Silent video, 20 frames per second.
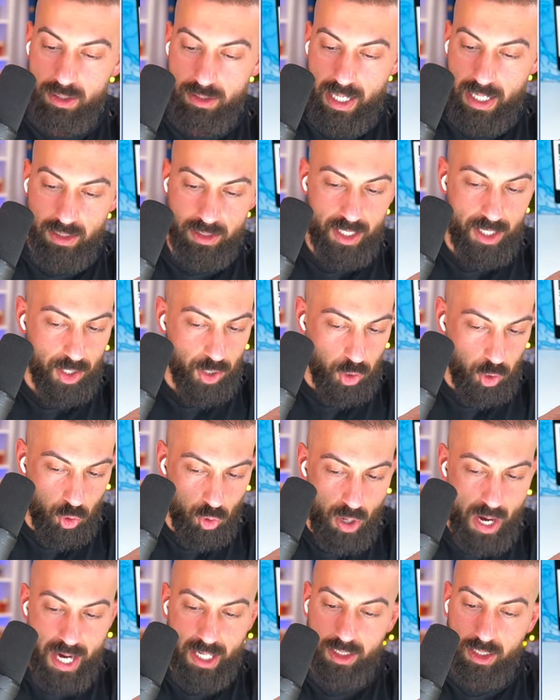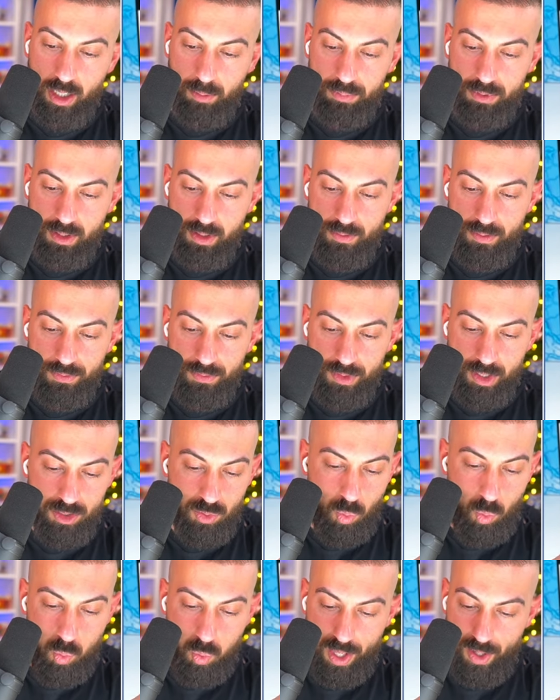That is, like, cranked up.
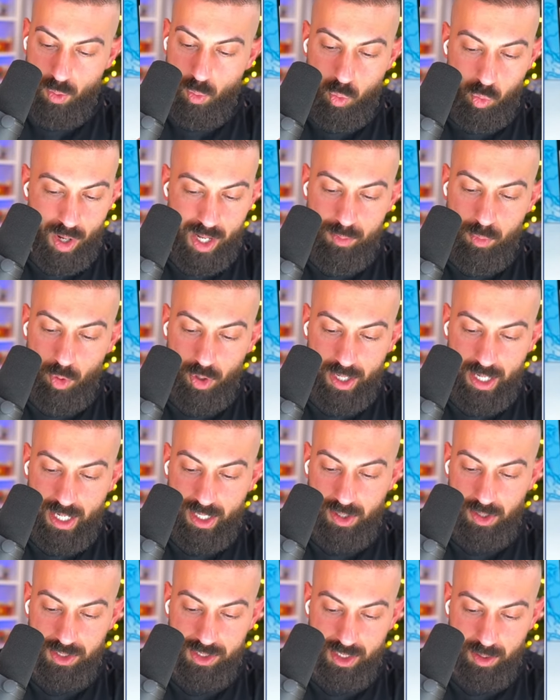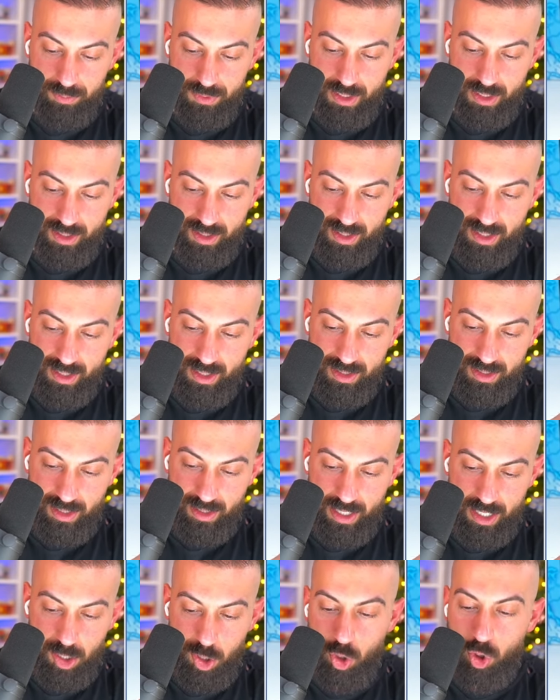There's, like, way more ink or something.
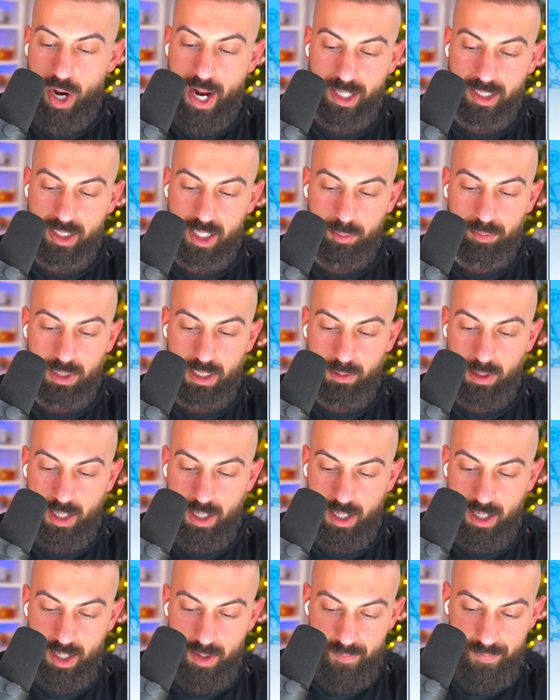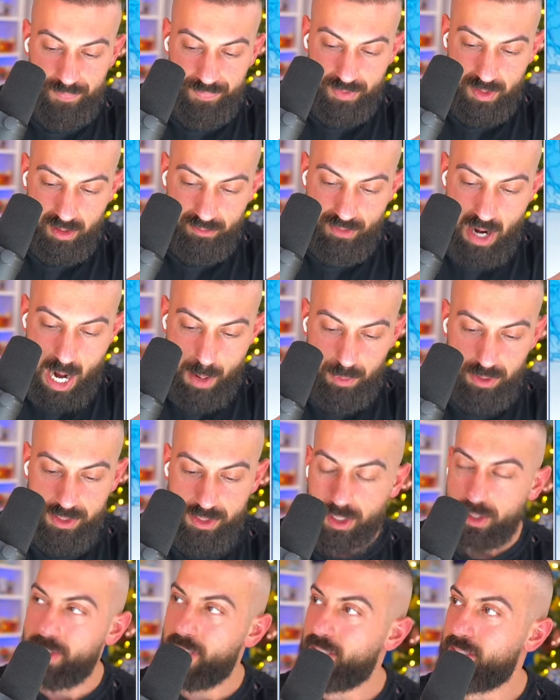They, like, cranked up the
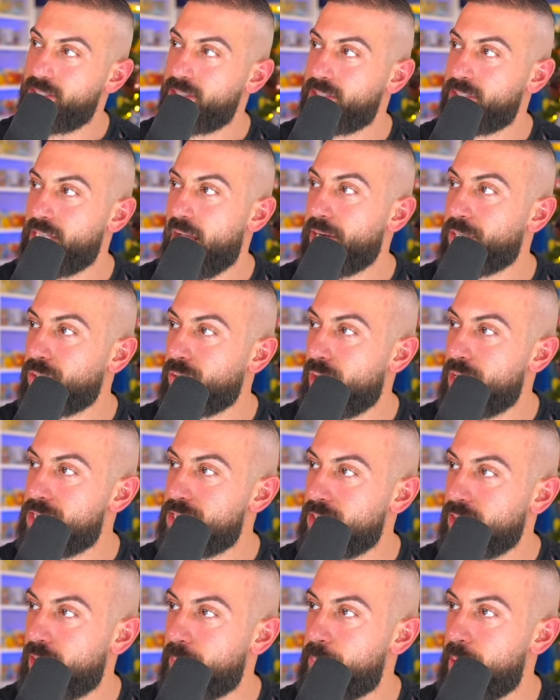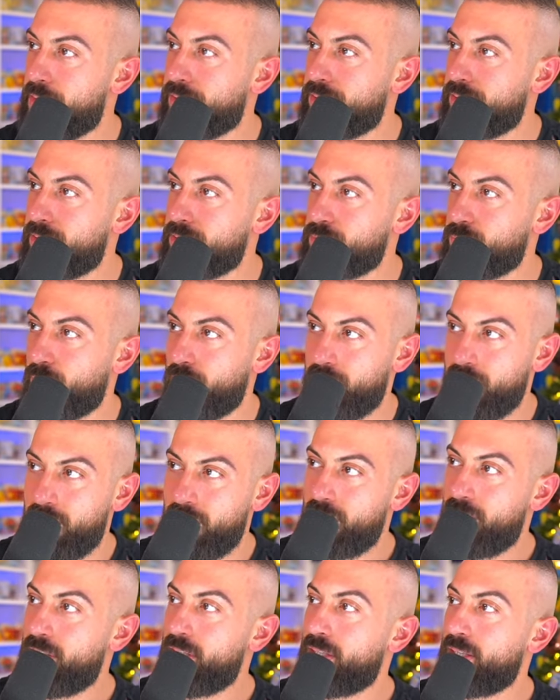vibrance on this and saturation compared to this one.
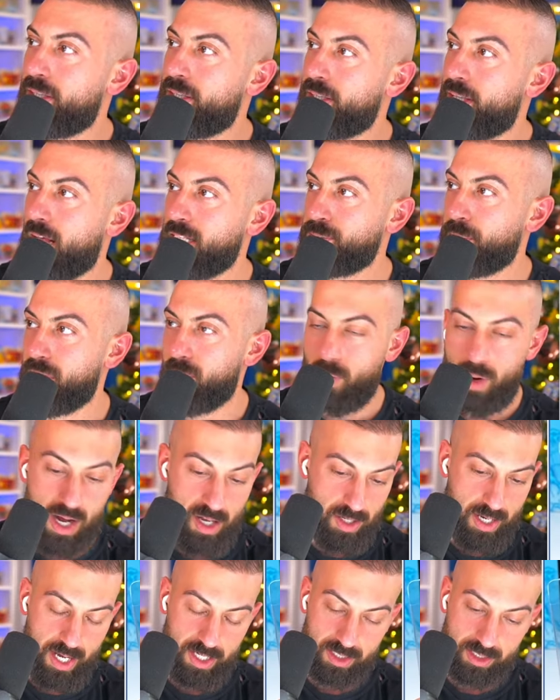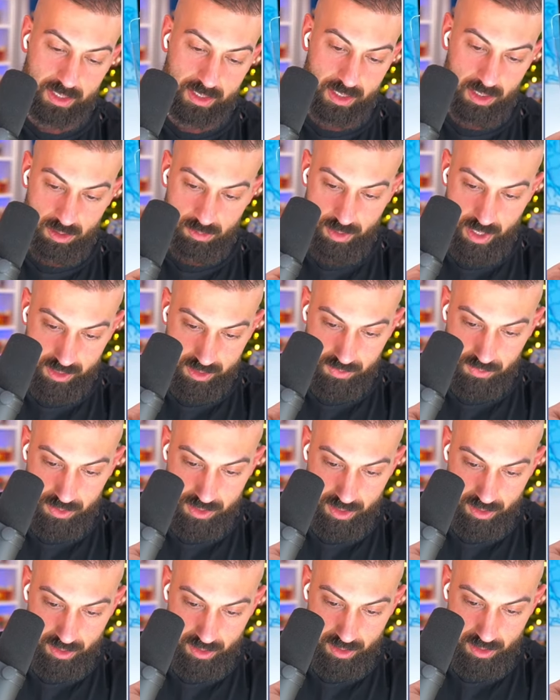That's pretty wild, actually, seeing them next to
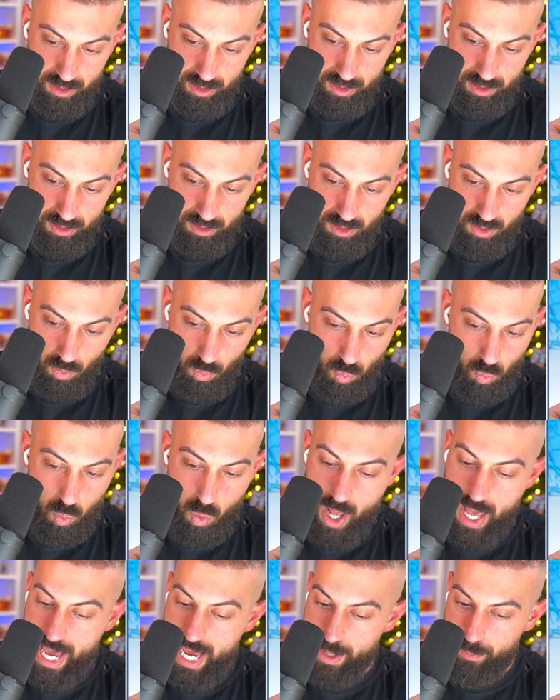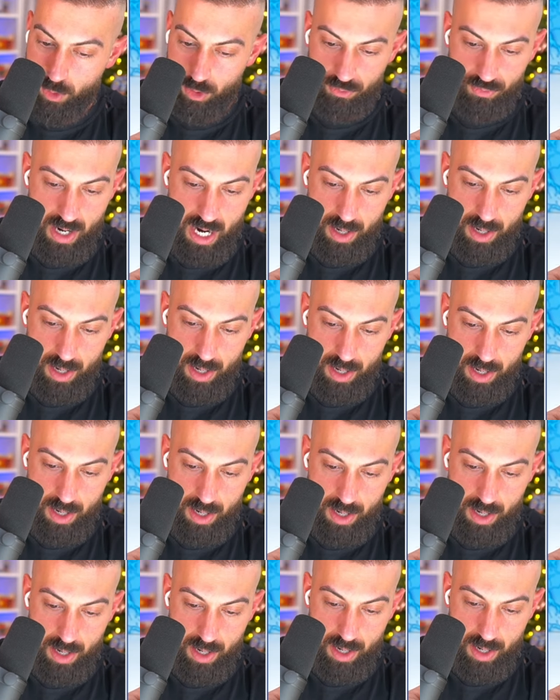each other. Way more vibrant.
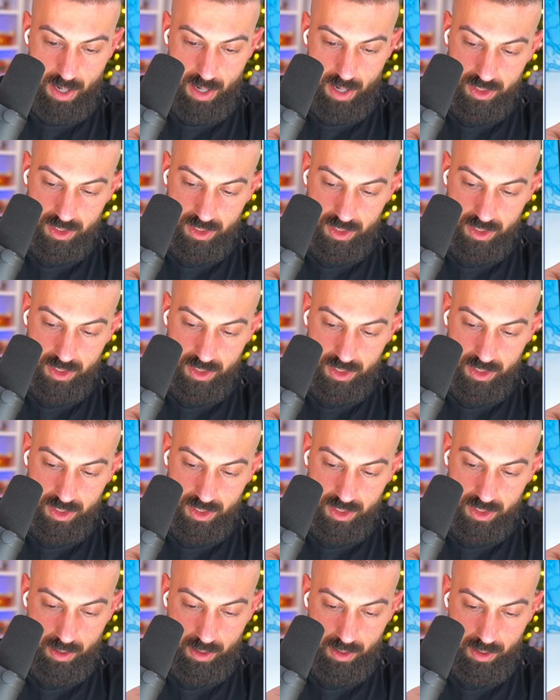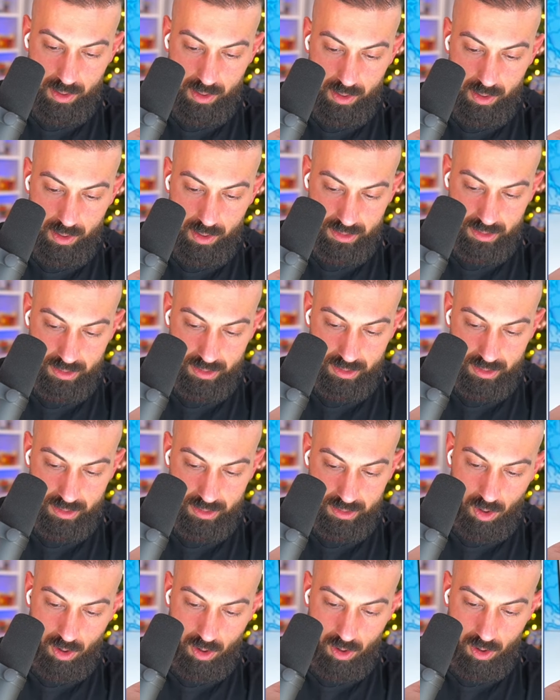Not even just the hollow part, but, like, the
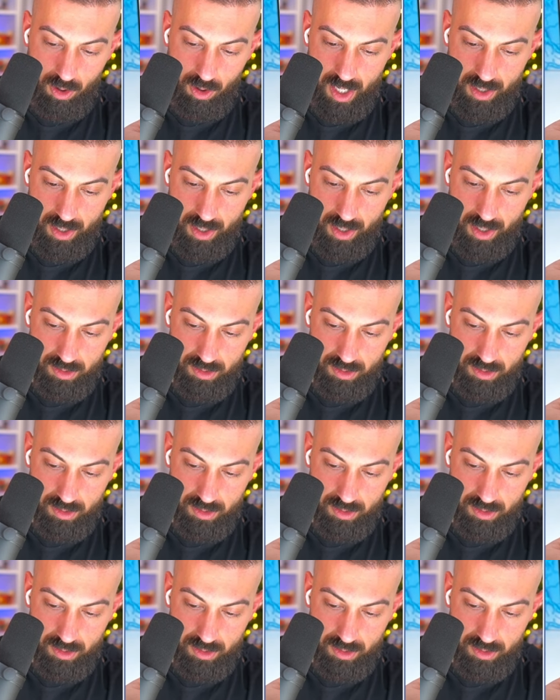whole card in general.